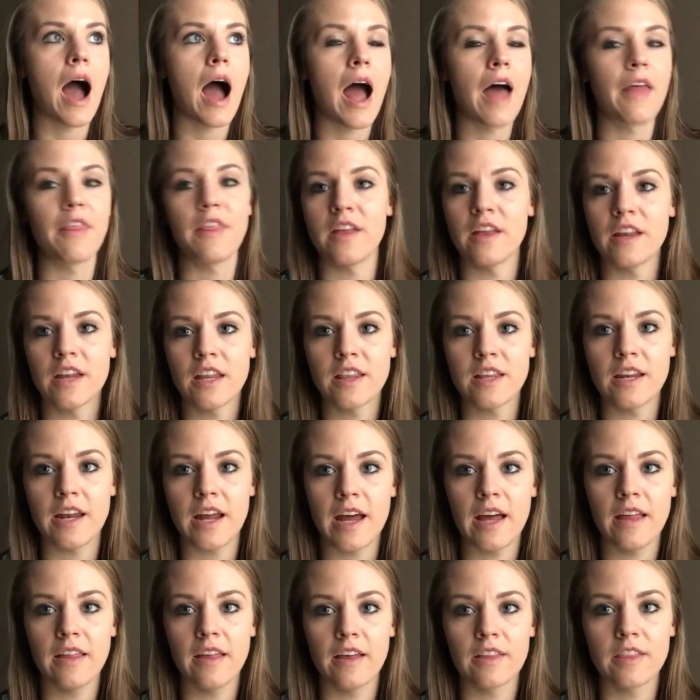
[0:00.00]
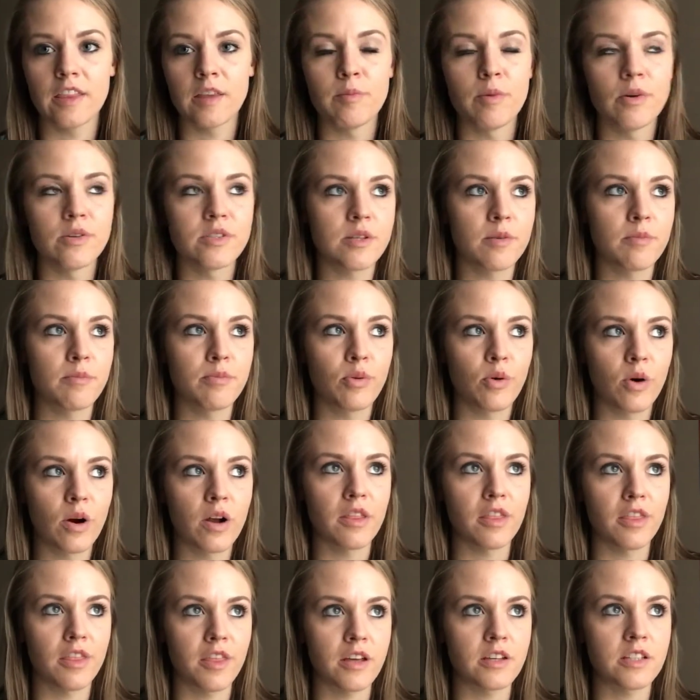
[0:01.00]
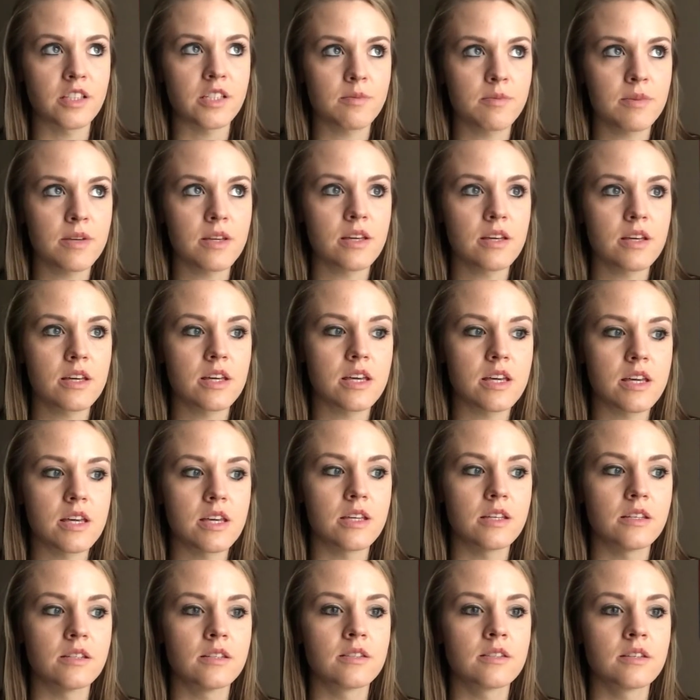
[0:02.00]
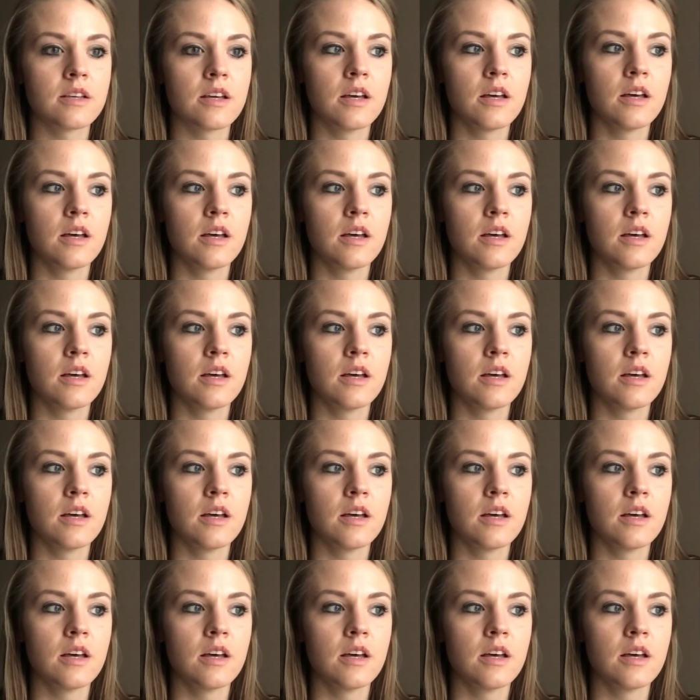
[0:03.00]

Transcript: at the end of the day, like the most important thing to me is